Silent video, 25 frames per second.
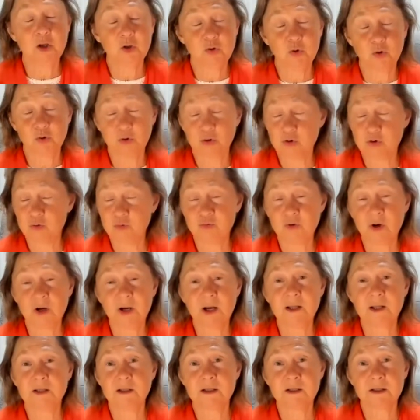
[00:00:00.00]
are like, drug
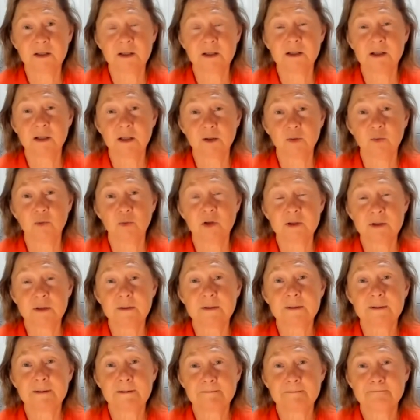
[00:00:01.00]
You stand by it
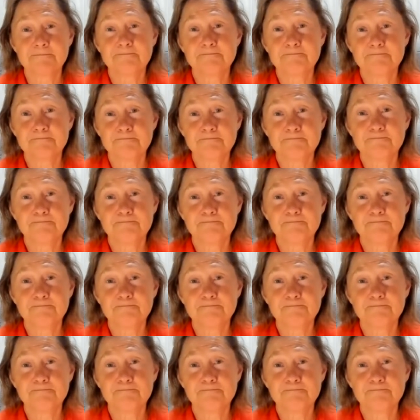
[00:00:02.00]
like one hundred